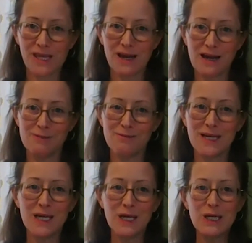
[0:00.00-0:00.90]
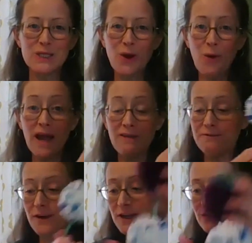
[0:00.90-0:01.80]
So have
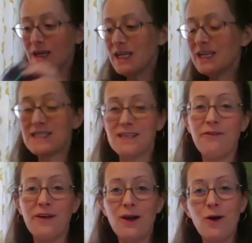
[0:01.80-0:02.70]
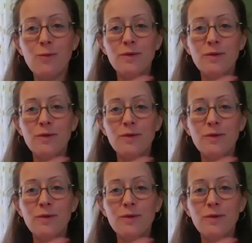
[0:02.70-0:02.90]
fun making stuff at home.